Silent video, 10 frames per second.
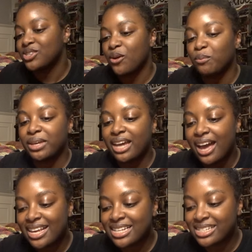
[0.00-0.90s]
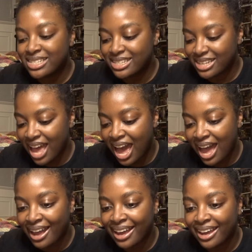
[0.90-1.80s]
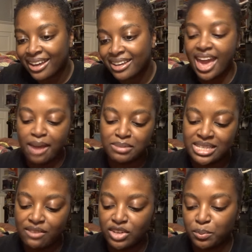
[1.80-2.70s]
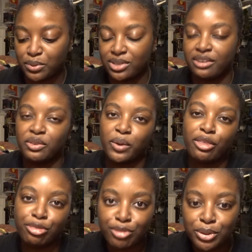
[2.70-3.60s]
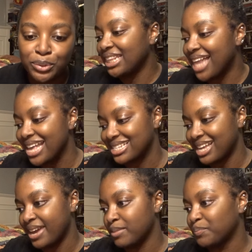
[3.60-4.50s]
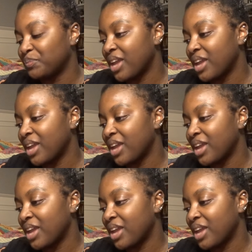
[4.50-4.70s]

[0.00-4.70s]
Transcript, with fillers: So because I am seventy percent of the way through, last night,